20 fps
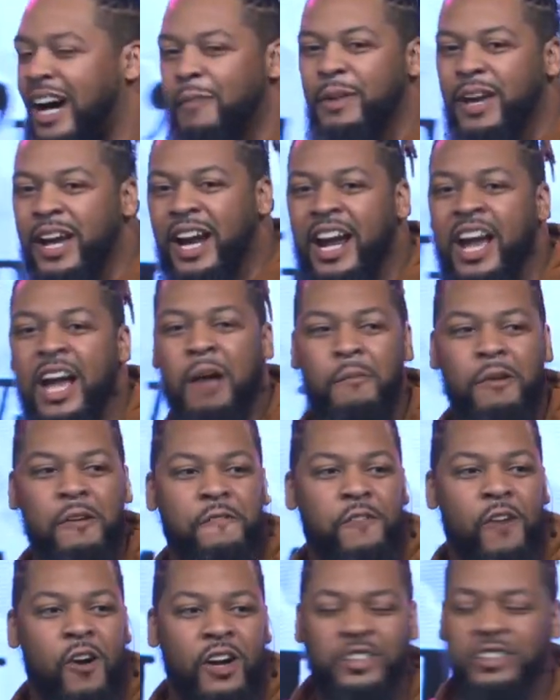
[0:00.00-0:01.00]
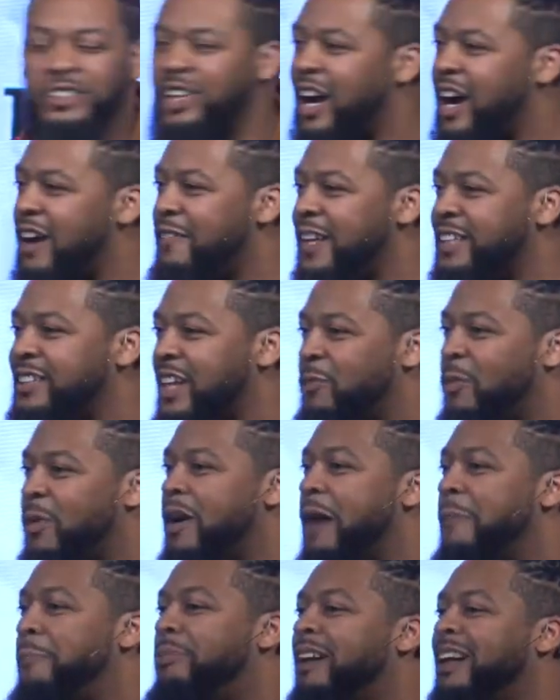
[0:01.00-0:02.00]
here before service and we
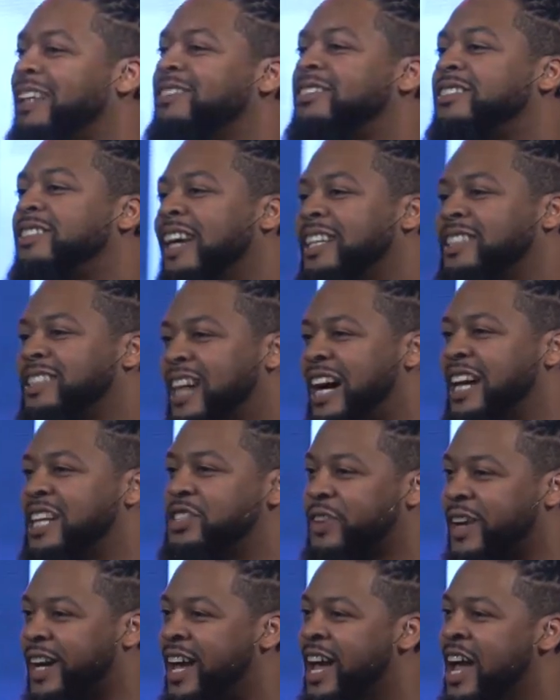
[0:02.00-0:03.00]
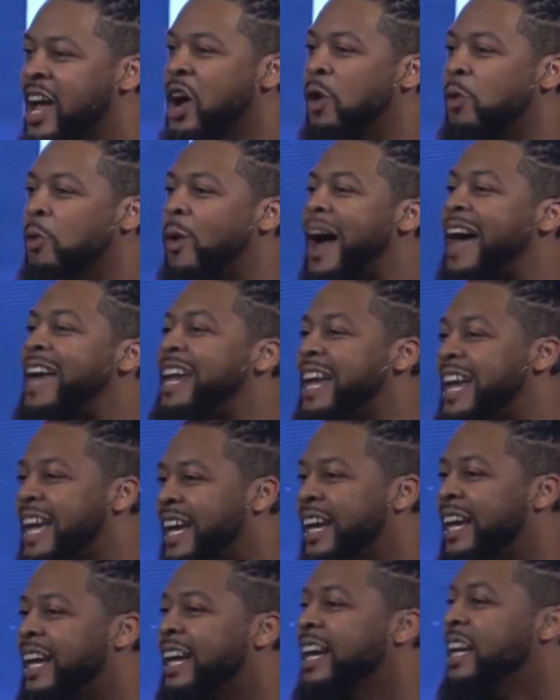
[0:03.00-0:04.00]
would put 600 wedding
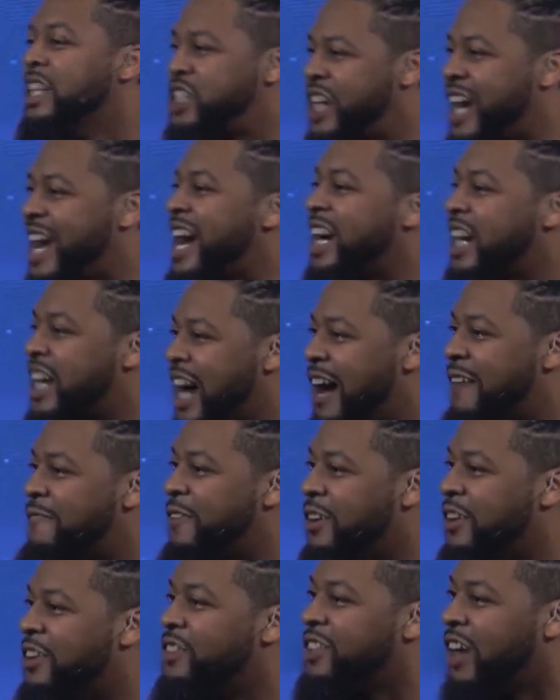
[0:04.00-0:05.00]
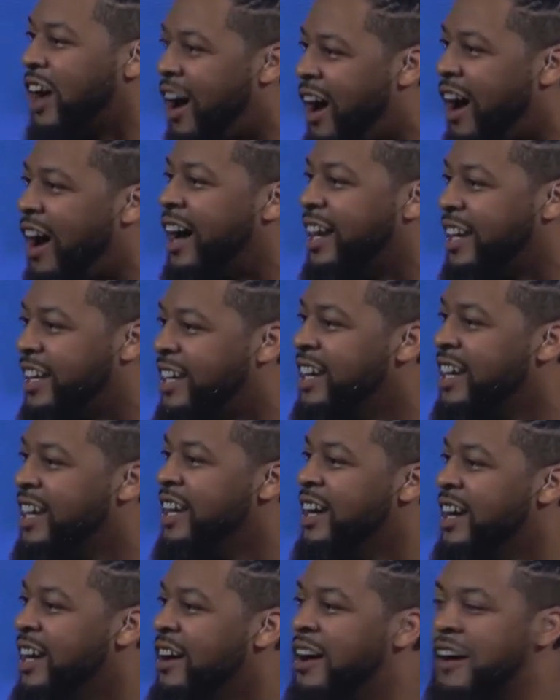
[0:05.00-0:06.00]
chair covers on
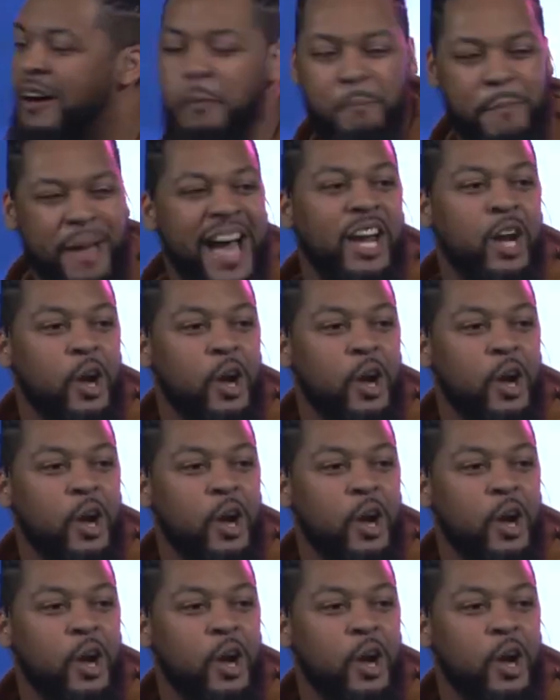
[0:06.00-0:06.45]
metal